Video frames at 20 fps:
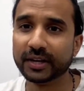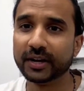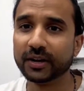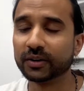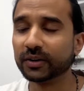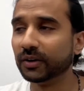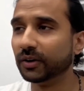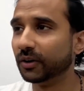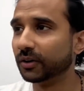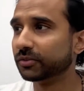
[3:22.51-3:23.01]

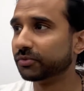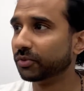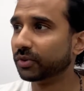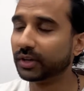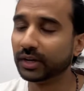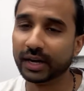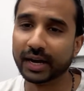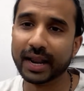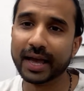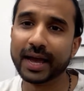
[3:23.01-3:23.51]
I'm gonna do
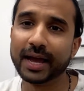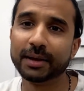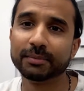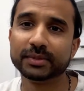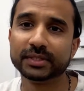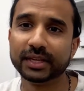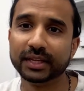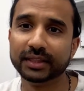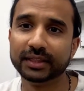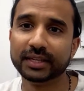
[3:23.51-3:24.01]

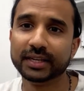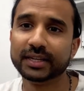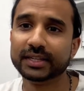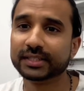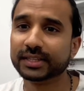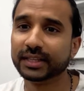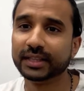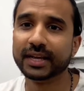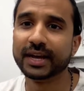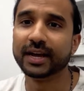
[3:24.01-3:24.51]
collabs and
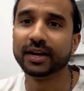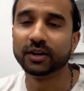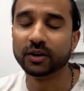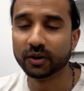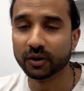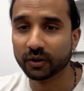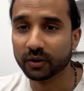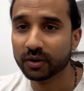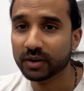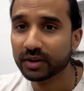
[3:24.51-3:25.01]
this and that.
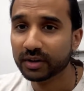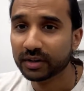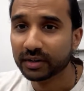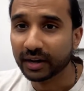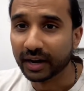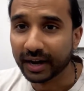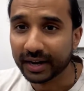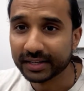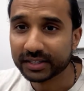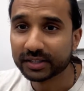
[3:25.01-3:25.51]
No,
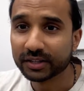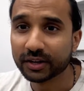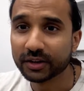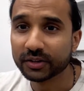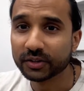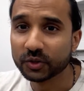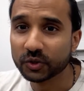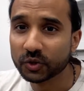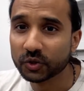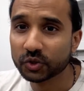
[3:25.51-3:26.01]
I
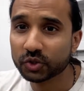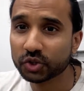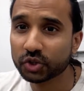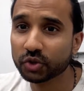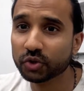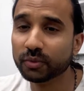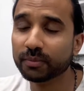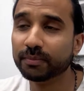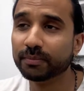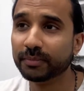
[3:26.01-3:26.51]
started
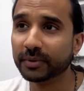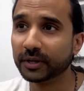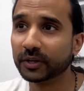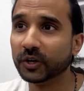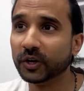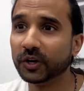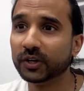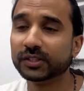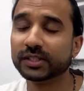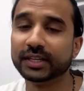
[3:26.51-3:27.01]
YouTube
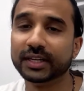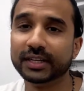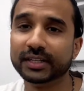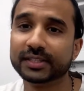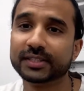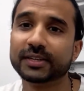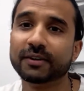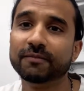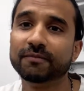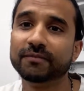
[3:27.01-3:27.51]
because
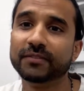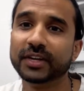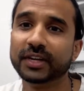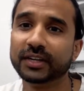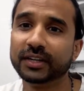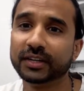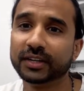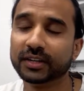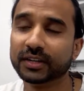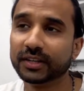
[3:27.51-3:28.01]
it's
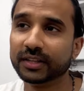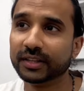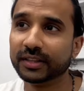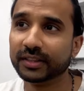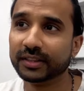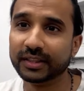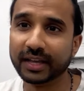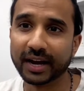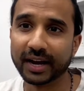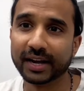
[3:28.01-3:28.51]
something
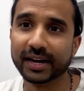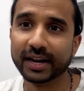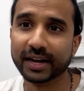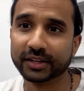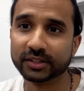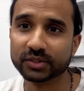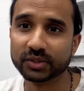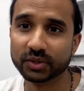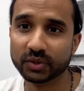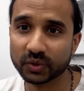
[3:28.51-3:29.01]
that I
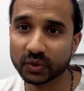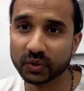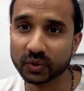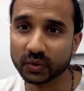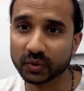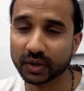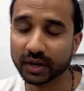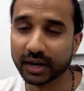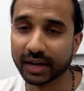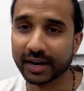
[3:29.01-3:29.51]
like to
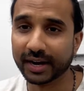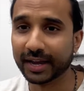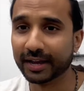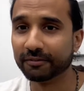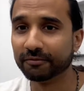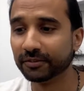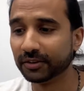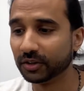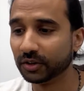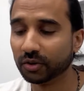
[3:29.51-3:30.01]
do. I
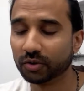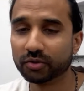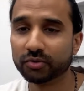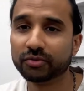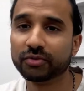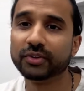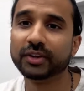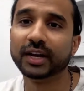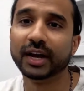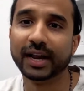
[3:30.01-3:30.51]
like
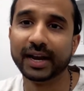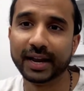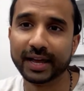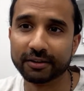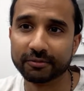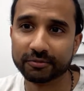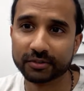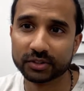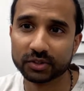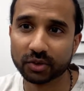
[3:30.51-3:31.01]
videography, I
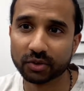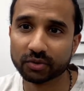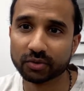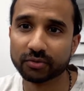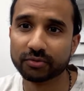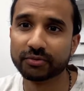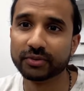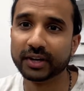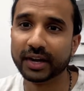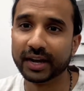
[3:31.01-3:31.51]
like
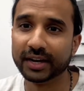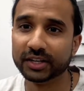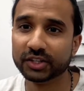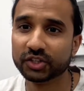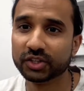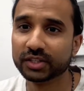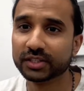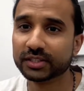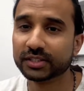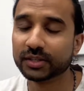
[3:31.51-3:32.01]
photography, and
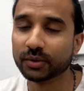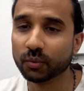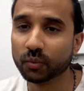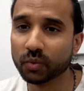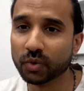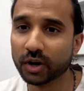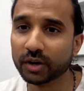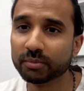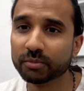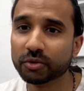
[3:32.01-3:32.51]
it's just
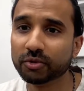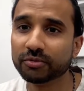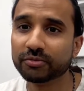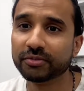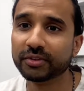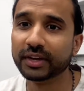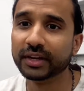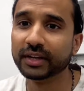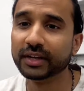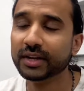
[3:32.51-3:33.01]
one more
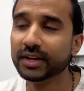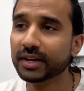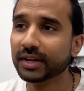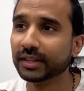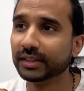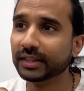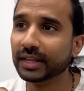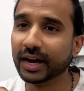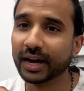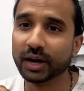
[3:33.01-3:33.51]
thing
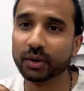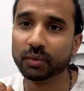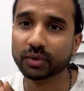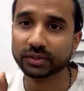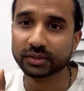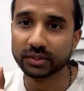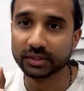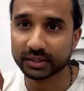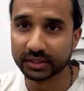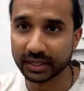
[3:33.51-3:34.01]
that I
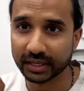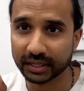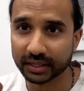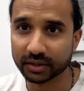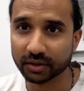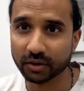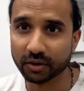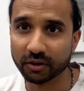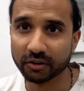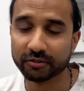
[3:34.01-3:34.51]
want to
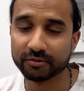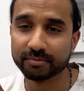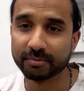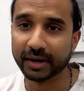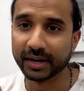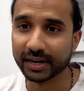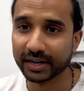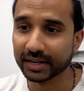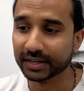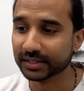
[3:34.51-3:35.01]
tick off
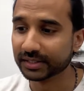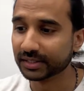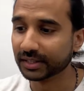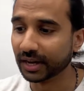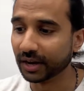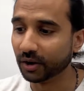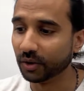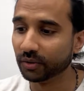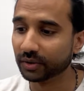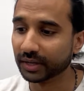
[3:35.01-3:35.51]
my list
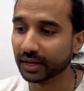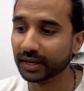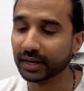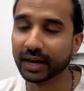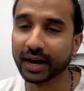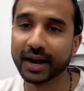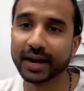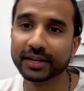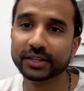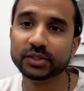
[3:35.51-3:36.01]
that, okay,
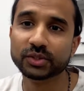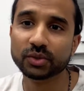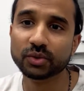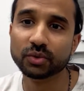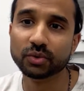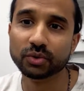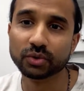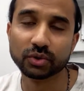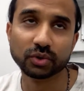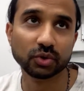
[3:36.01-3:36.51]
I
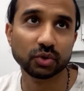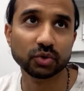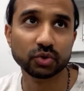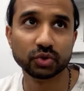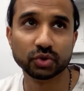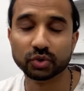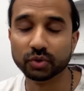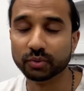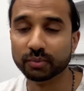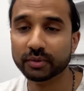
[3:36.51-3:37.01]
do
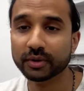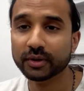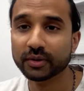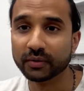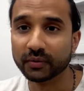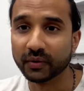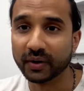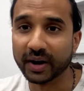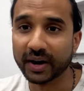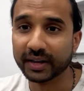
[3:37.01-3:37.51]
YouTube,
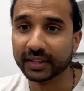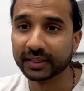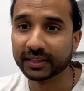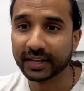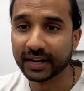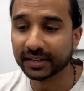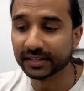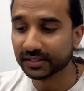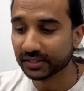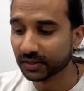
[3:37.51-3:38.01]
right?
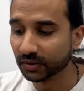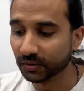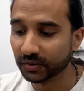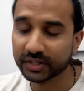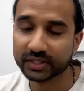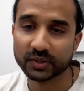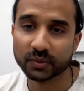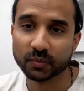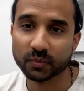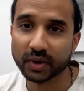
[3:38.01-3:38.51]
That's the
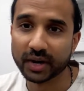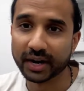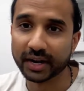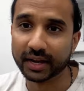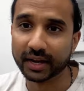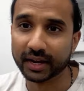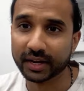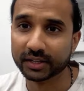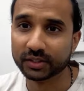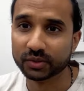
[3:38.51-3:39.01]
reason
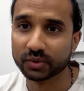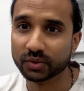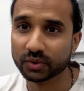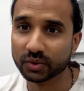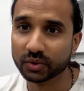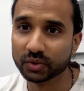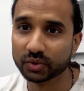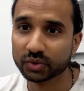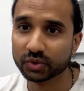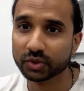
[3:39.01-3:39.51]
why I do
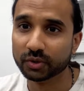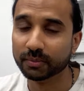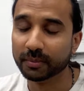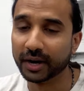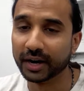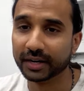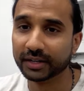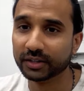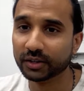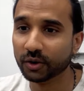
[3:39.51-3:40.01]
YouTube.
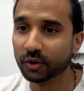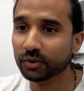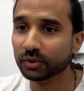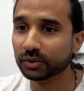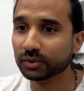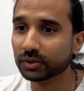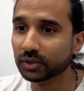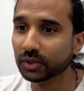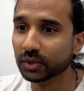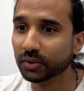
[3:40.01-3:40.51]
I
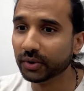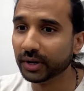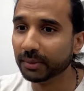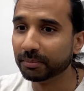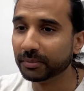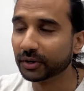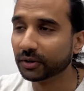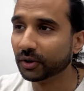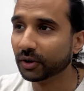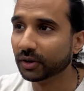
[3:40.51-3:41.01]
don't do
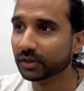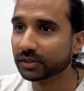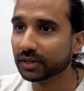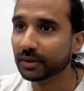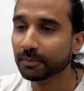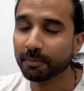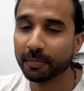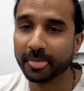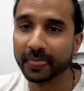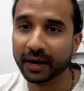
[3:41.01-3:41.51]
it because
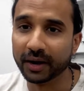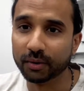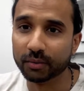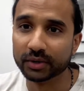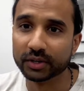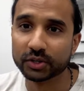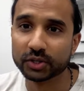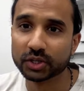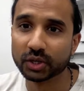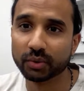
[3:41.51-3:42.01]
I
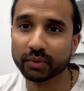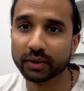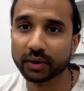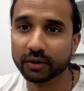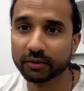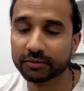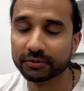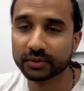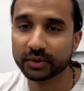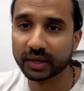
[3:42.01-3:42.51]
want to show it
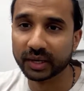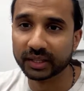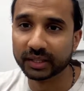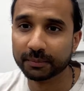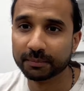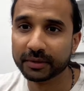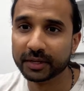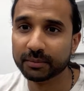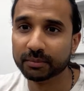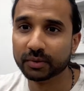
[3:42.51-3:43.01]
off to
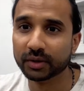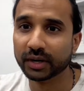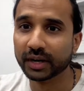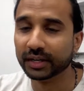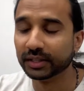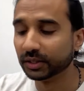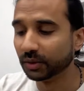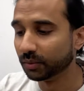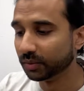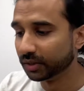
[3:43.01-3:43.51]
other people.
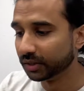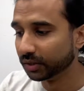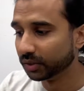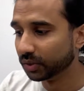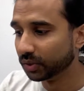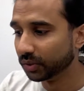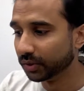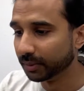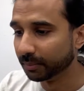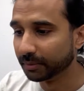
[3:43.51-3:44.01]
I don't want
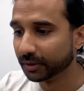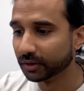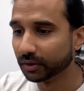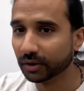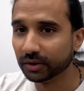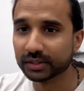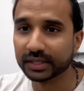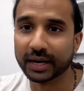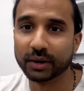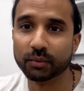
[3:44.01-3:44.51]
to do it
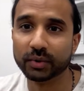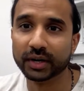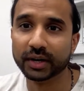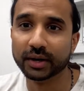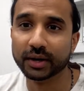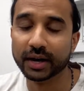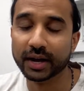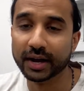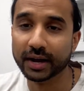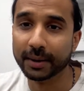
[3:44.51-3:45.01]
because I want
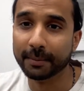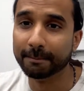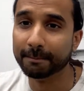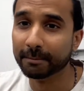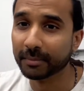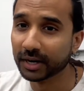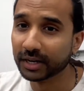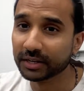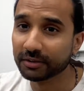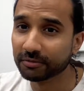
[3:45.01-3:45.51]
to earn
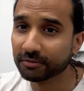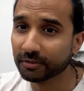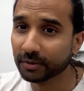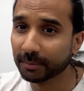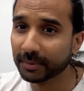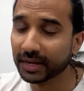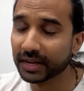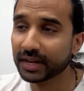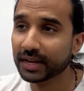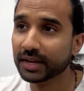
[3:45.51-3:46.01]
money
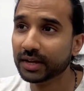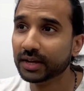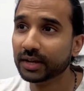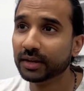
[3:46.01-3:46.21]
from it.